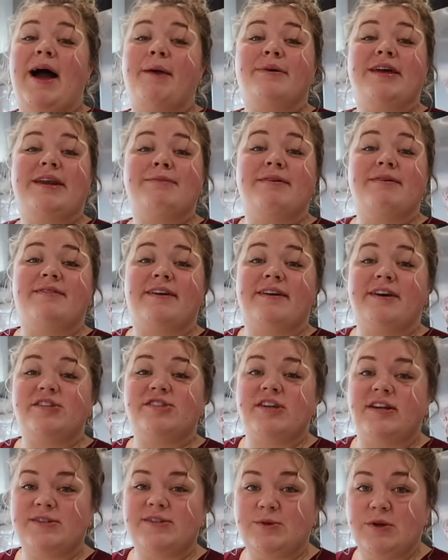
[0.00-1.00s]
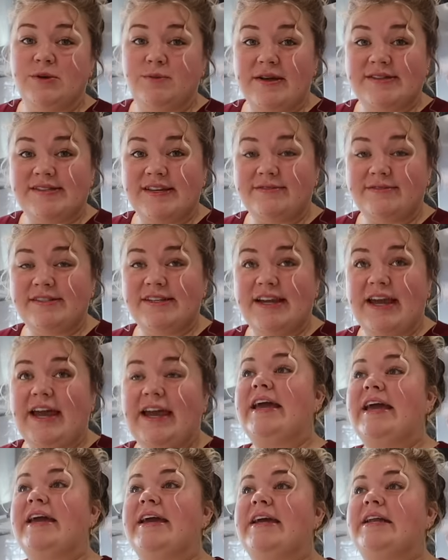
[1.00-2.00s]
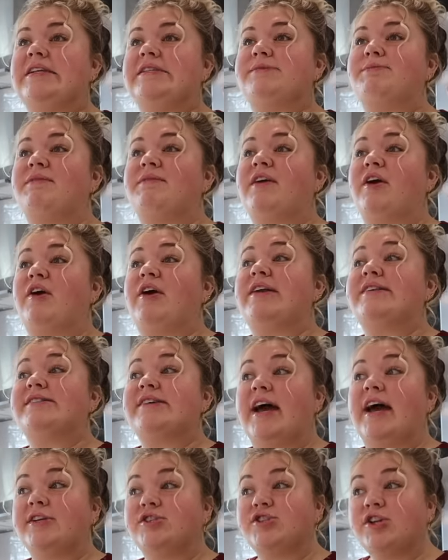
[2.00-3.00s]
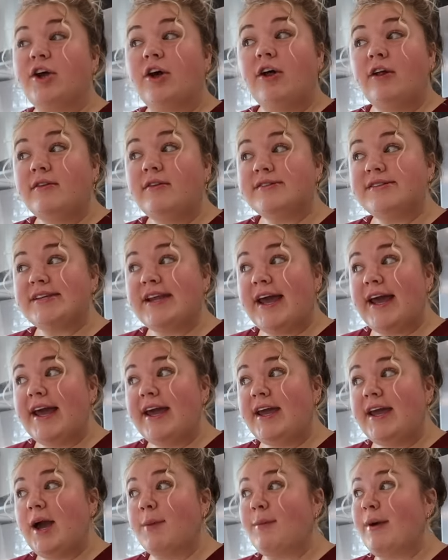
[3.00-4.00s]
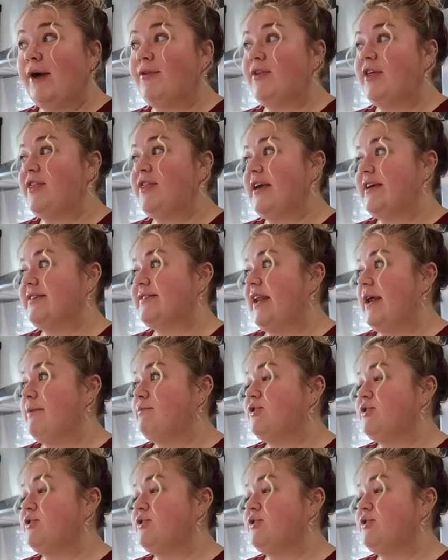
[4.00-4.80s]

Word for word: I'm gonna be very gentle with myself today and be very intentional today about the things that I'm